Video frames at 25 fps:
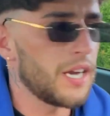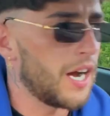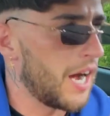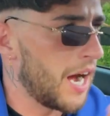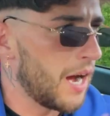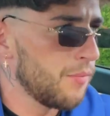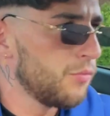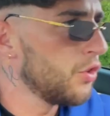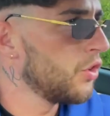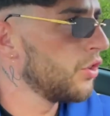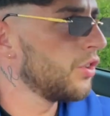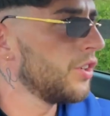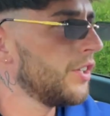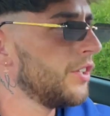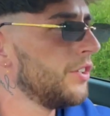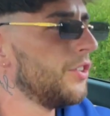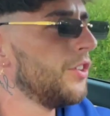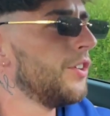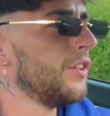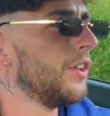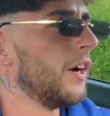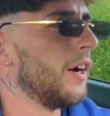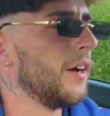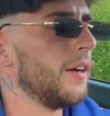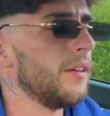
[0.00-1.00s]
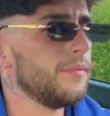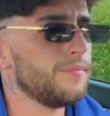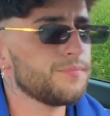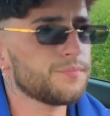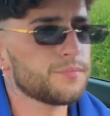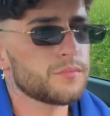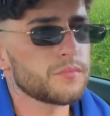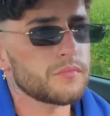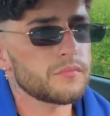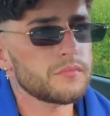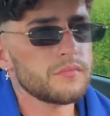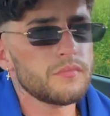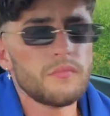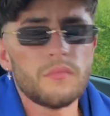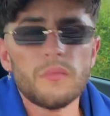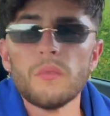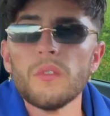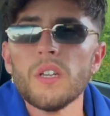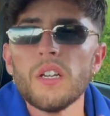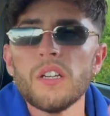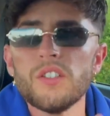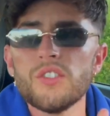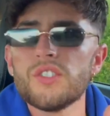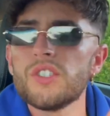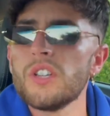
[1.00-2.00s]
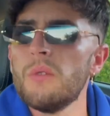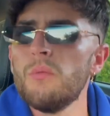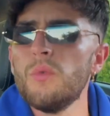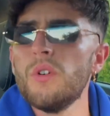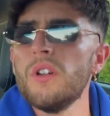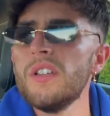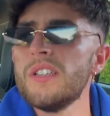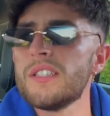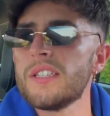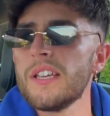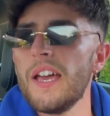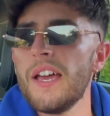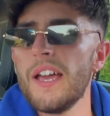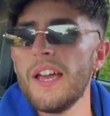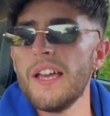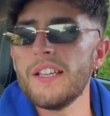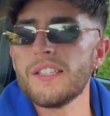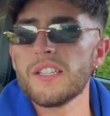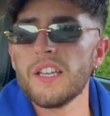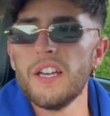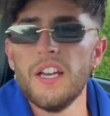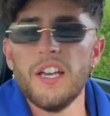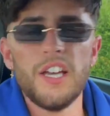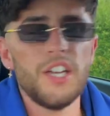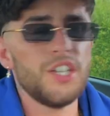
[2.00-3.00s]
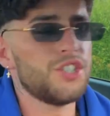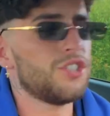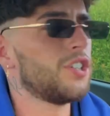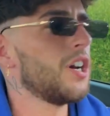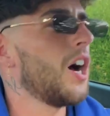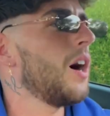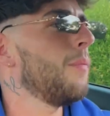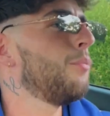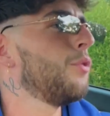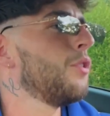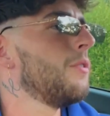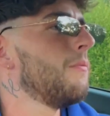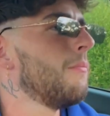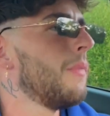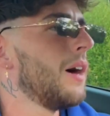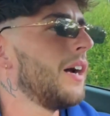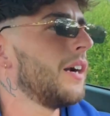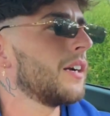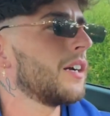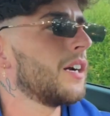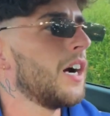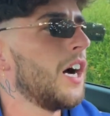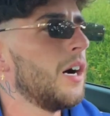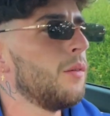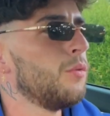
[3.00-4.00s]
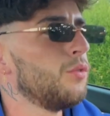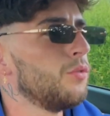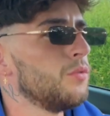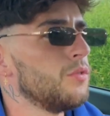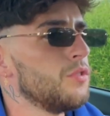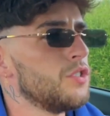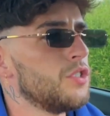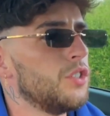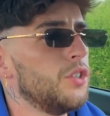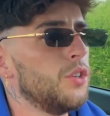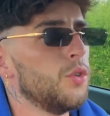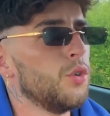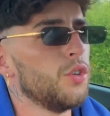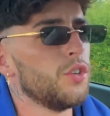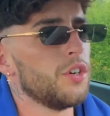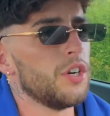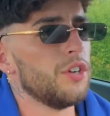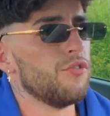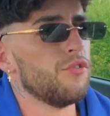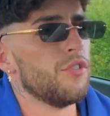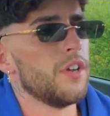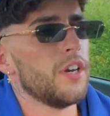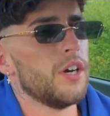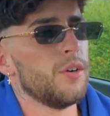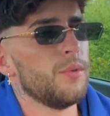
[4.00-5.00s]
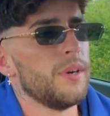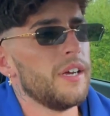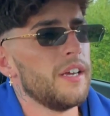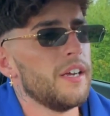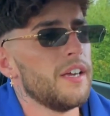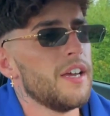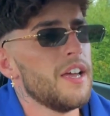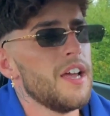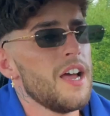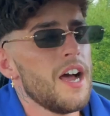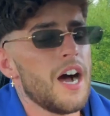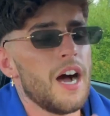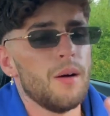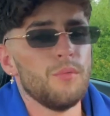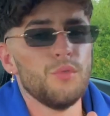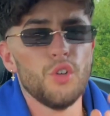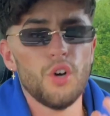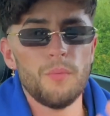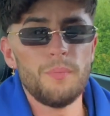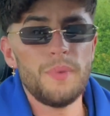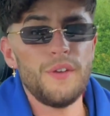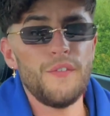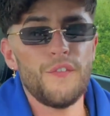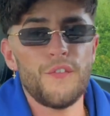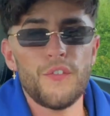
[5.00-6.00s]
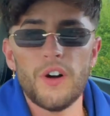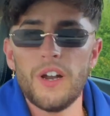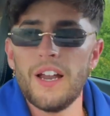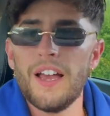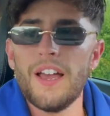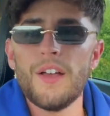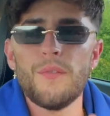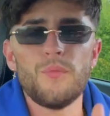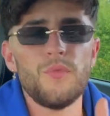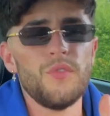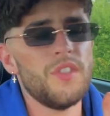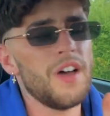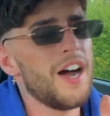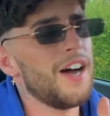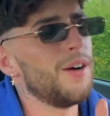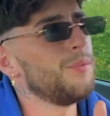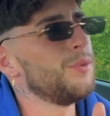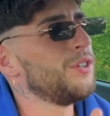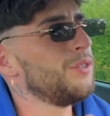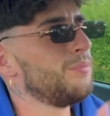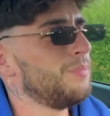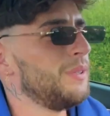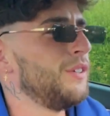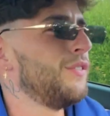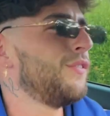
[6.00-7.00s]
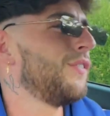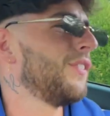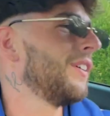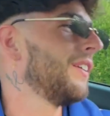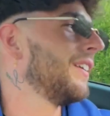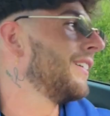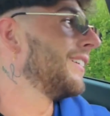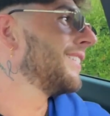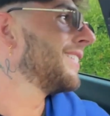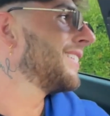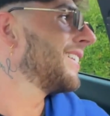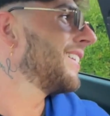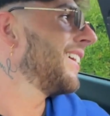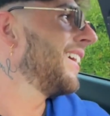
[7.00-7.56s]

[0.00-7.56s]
I'm not going to do that. Someone says, chap on Mark Hamilton's door and run away. I'm not being funny. That would be funny.